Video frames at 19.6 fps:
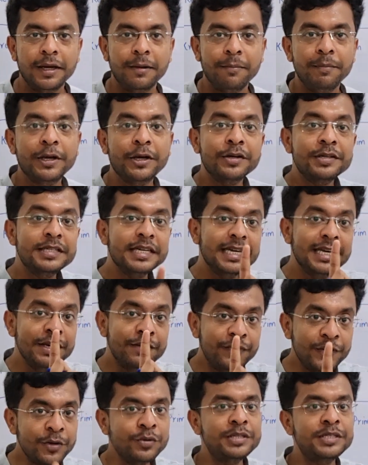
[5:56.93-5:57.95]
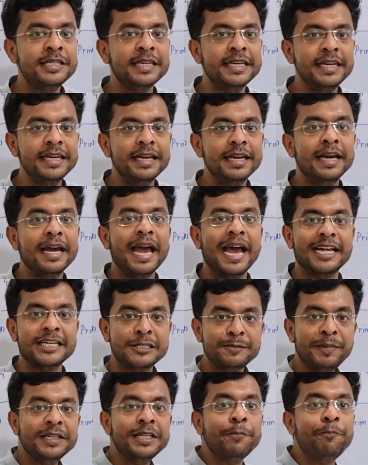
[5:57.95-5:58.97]
Because if you see, as
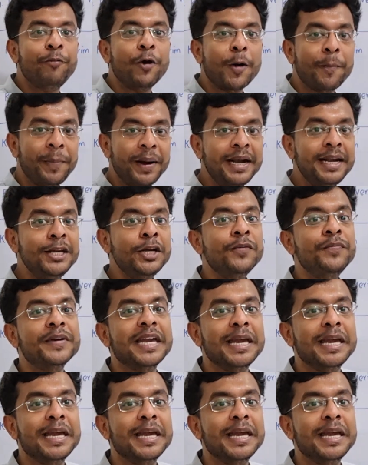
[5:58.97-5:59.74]
per the property of